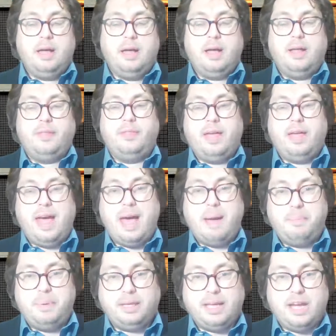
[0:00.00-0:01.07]
an
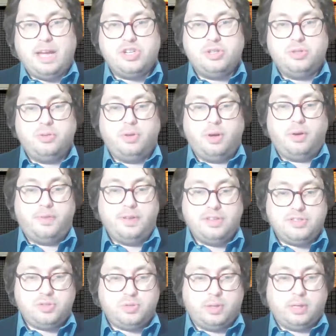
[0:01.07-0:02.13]
application of
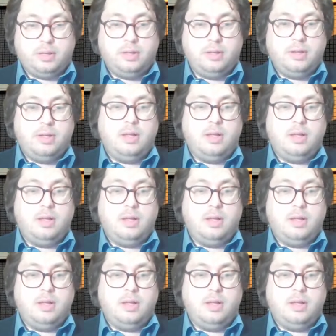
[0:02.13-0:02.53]
history,